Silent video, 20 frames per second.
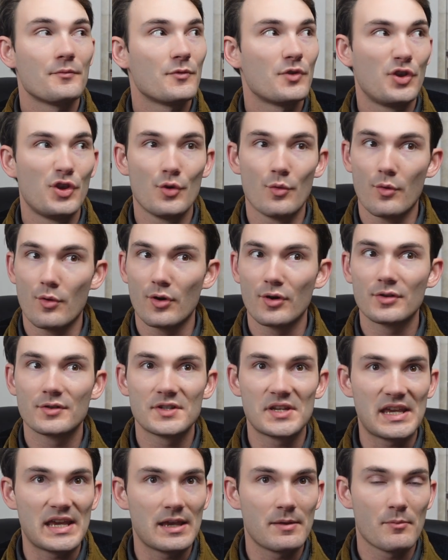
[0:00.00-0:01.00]
Your
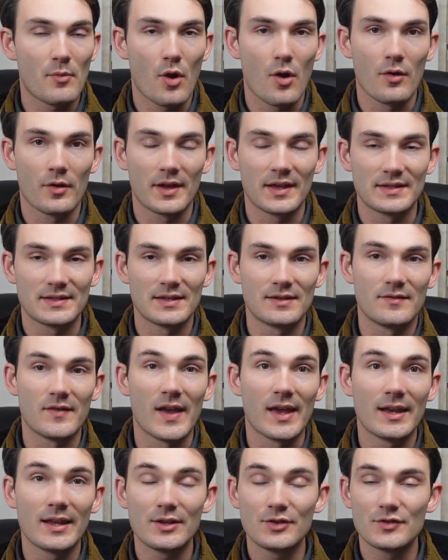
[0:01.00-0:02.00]
team all gets
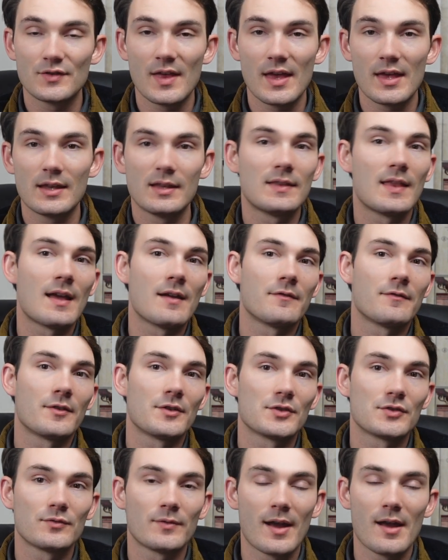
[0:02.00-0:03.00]
advantage then in that
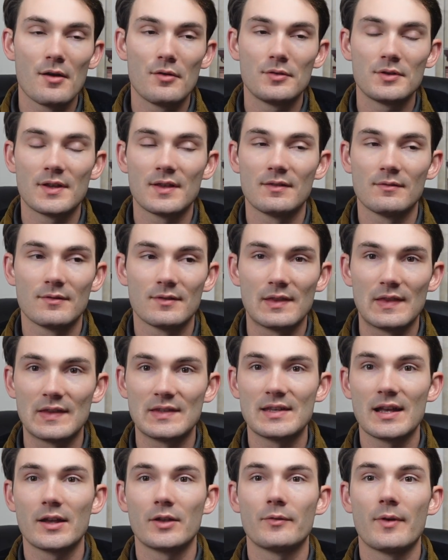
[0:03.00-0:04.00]
first round, and then the
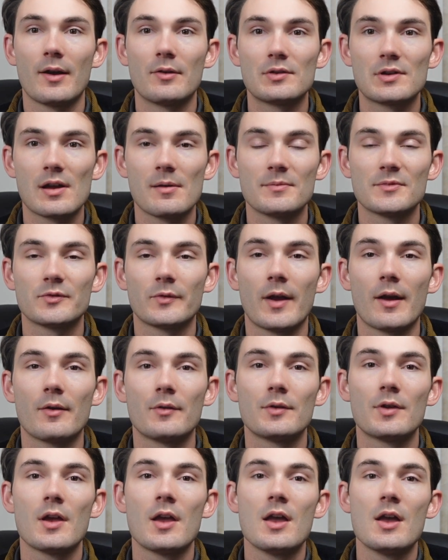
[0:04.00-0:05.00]
second round comes around,
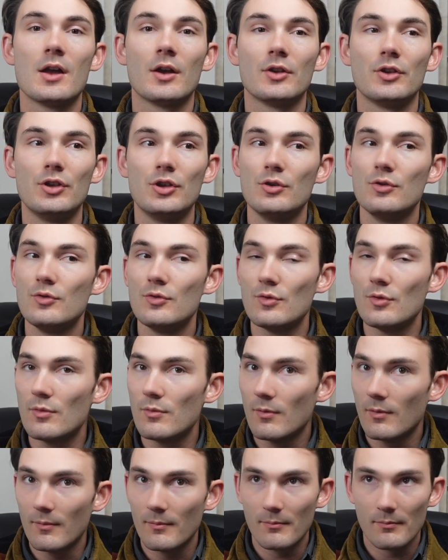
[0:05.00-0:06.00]
you
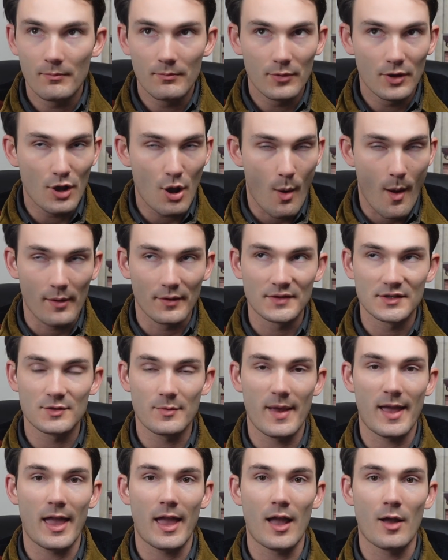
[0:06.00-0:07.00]
go out
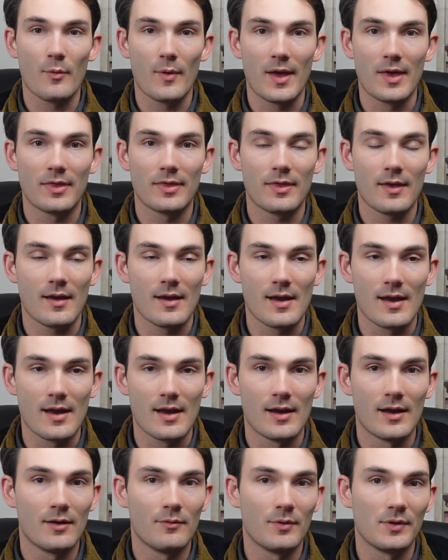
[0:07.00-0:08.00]
swinging with uh,
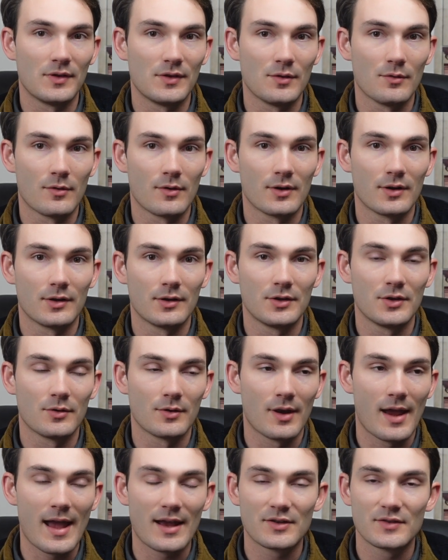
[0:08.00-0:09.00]
with your your
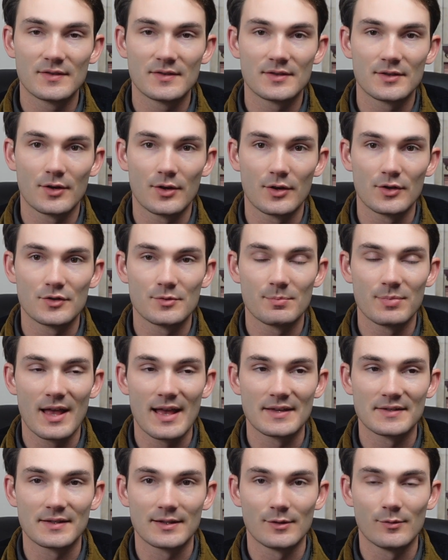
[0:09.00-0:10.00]
action surge
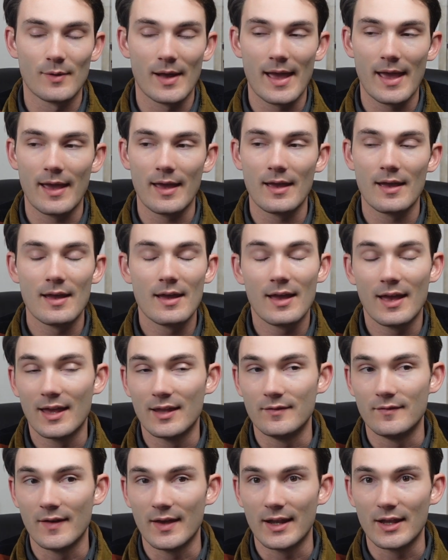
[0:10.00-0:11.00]
blasting away,
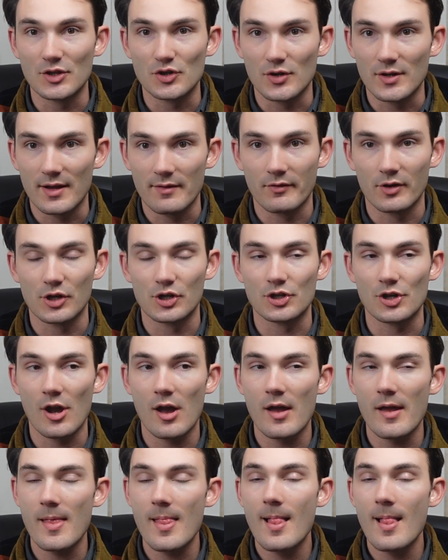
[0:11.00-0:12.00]
advantage on every shot.